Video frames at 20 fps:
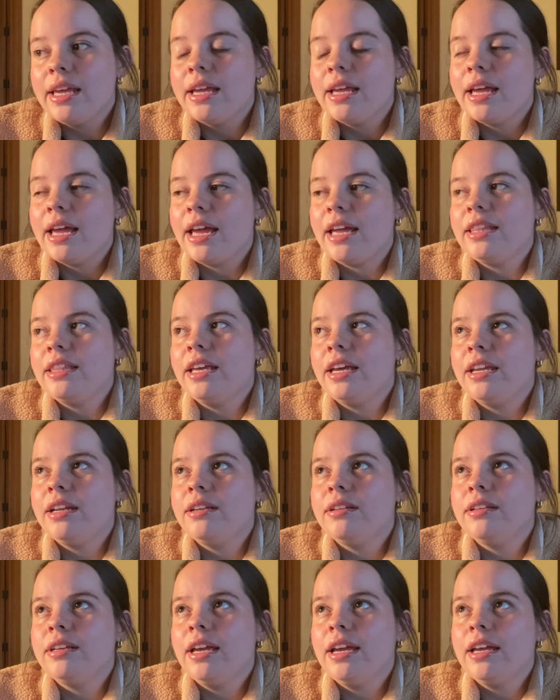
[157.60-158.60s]
And
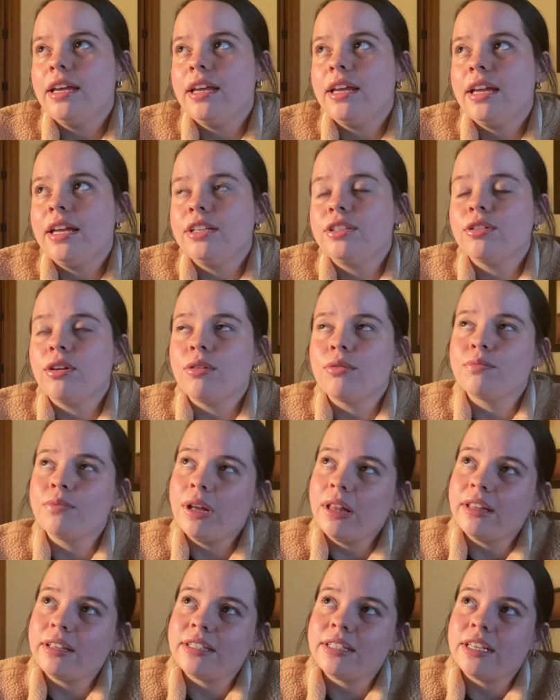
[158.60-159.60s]
then it's all
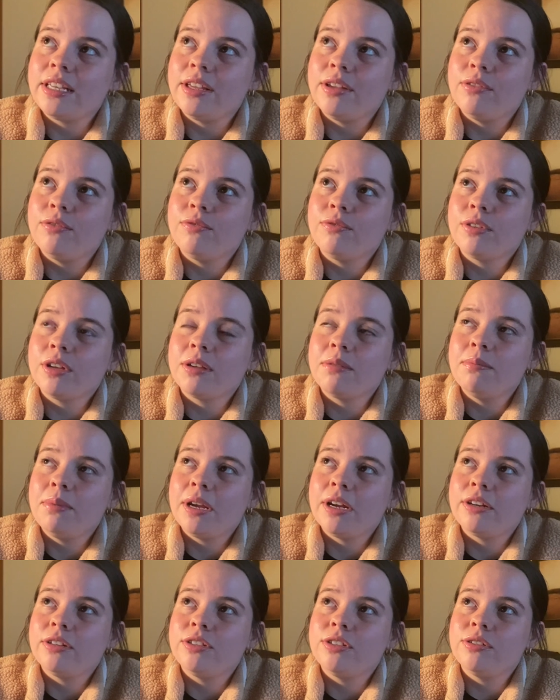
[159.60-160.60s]
relative
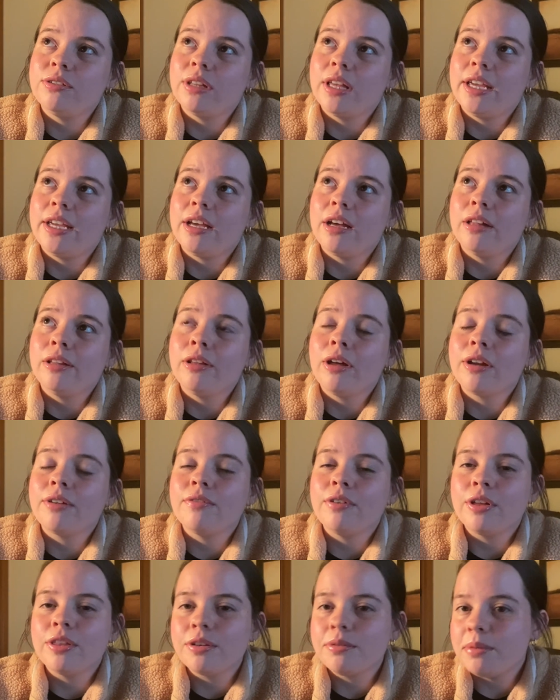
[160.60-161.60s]
compared to like a lot of
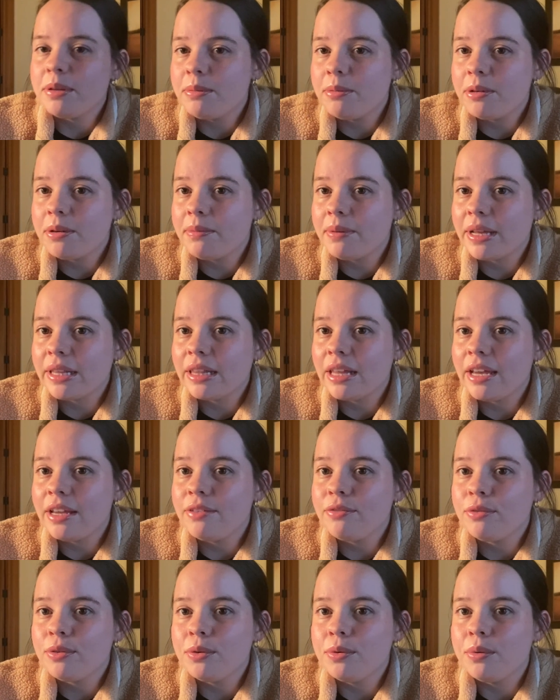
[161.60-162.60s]
other people in my
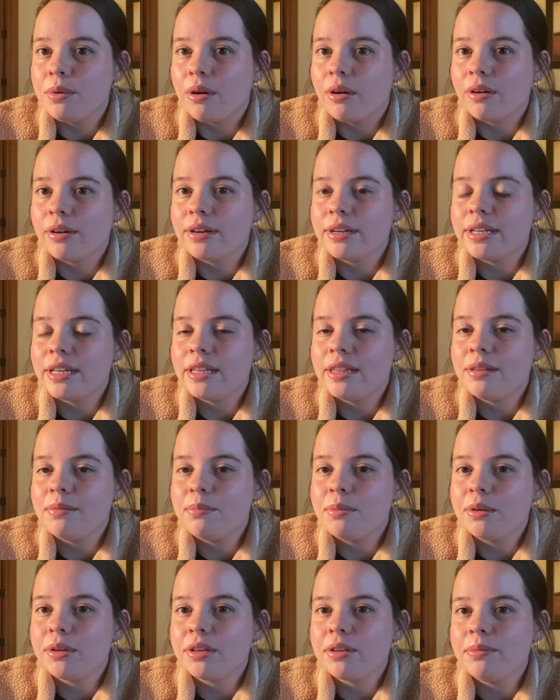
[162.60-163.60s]
life who aren't in the
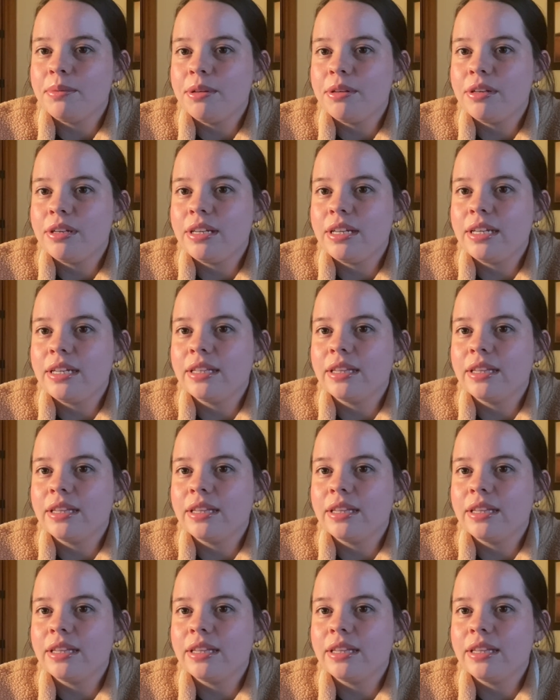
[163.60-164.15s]
book community.